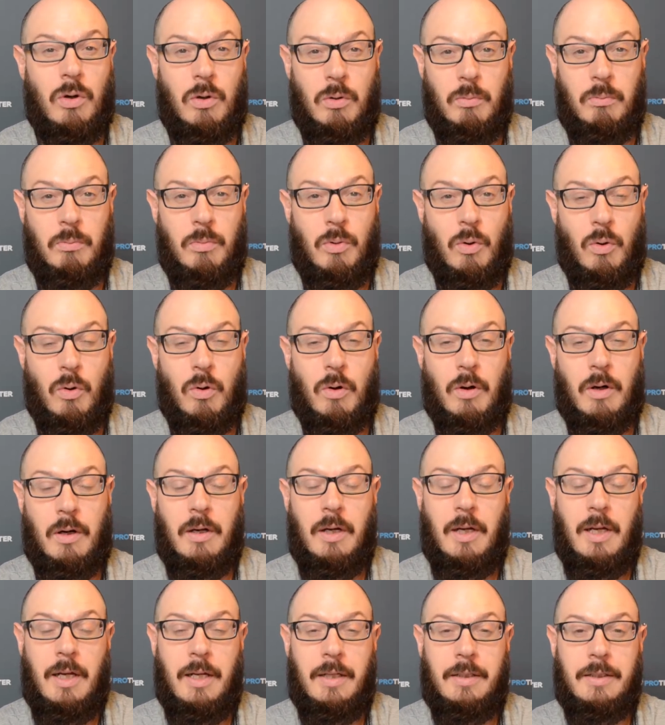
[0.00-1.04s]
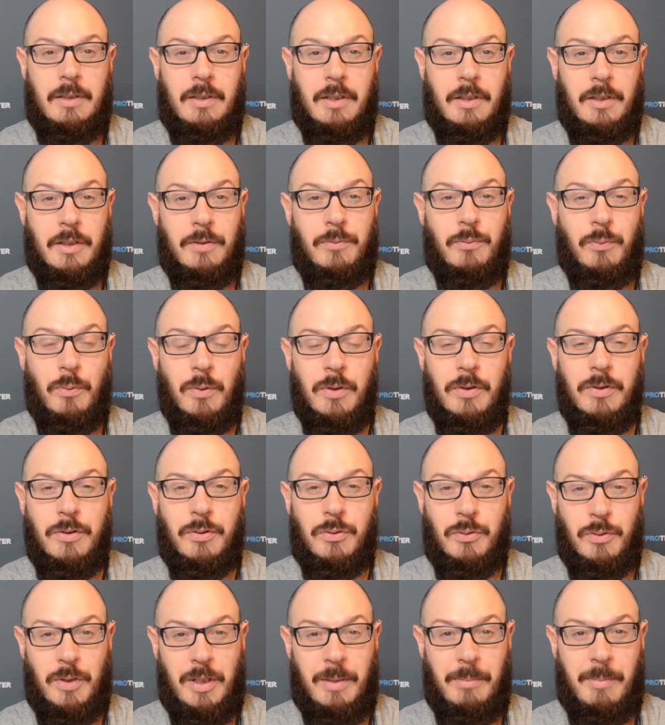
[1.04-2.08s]
or more. Now they've won
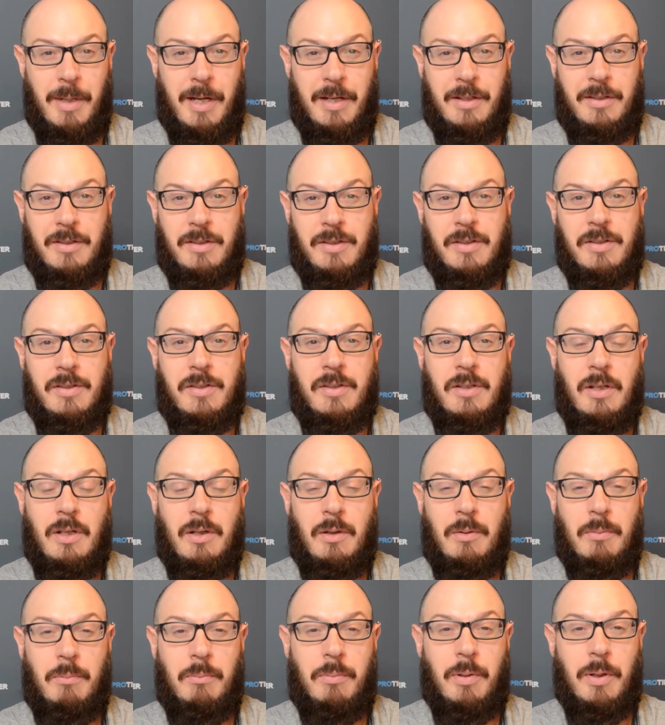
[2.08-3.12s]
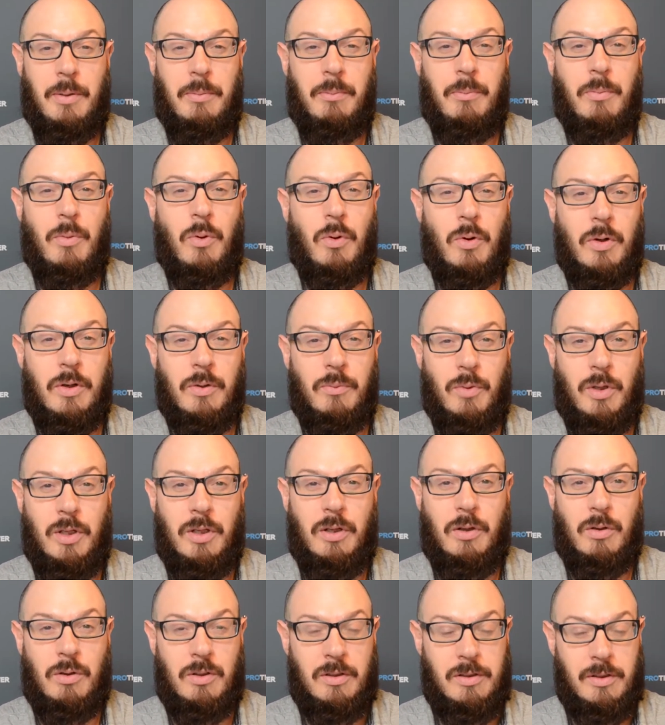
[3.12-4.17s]
three matches by more than one
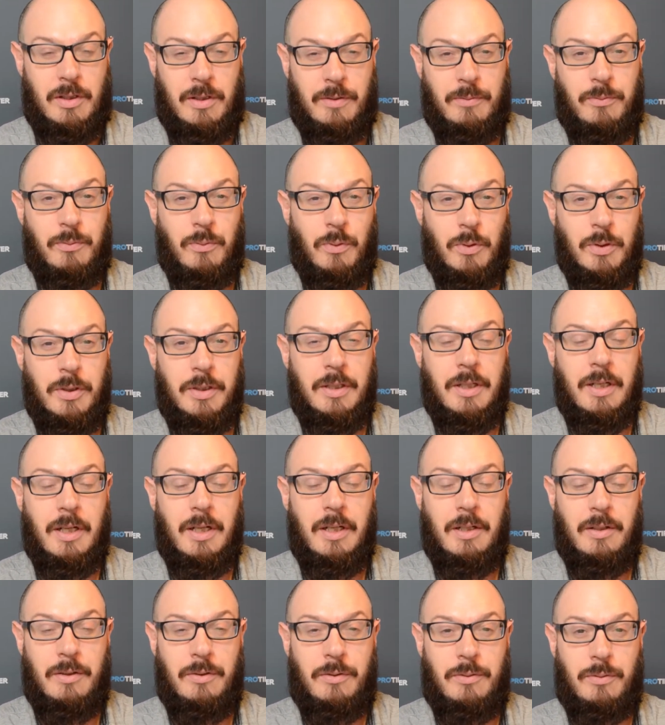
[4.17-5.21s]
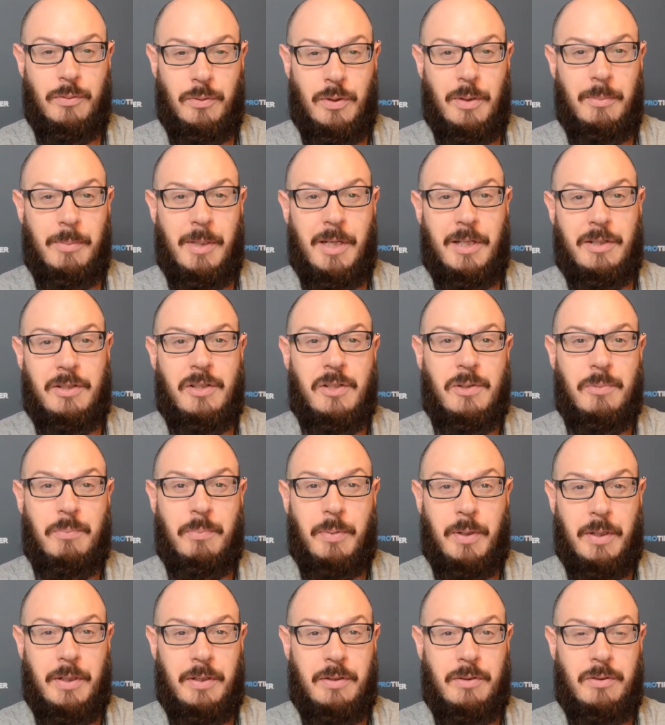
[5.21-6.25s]
goal. So they've won three matches
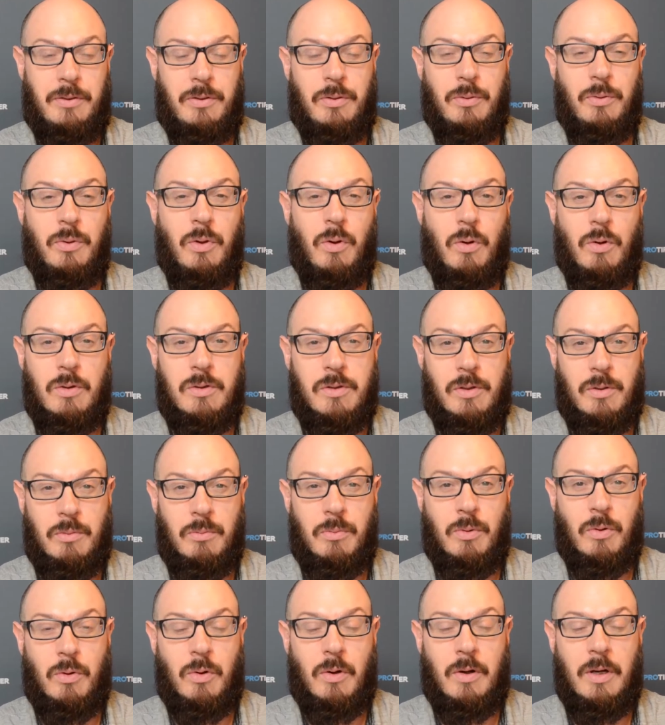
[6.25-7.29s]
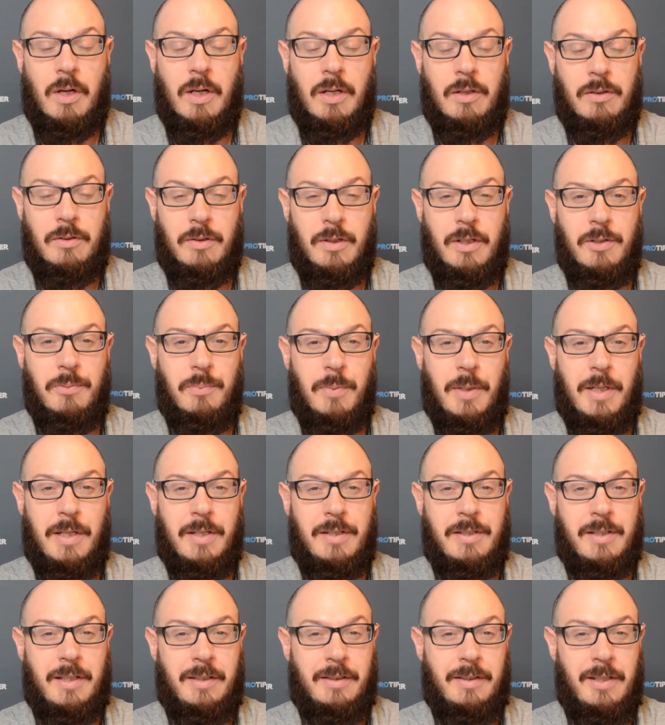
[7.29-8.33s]
by two goals or more. So this
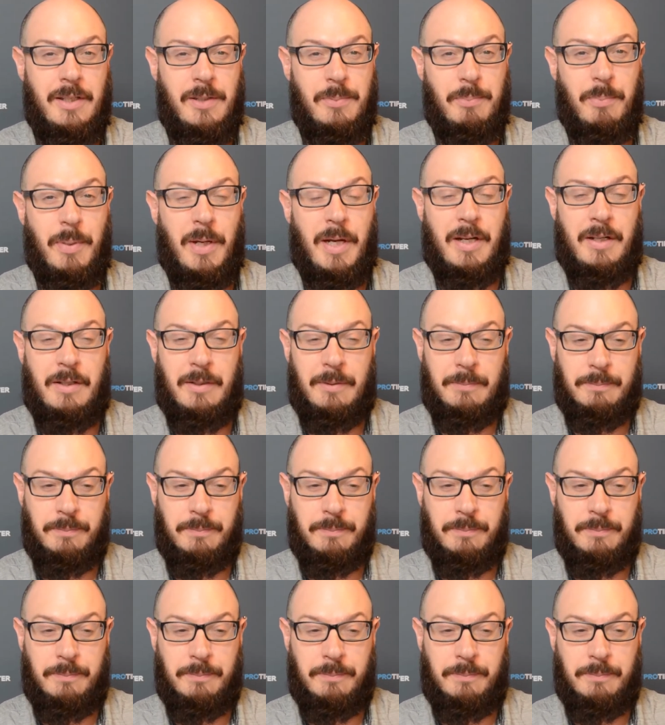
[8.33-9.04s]
means that this bet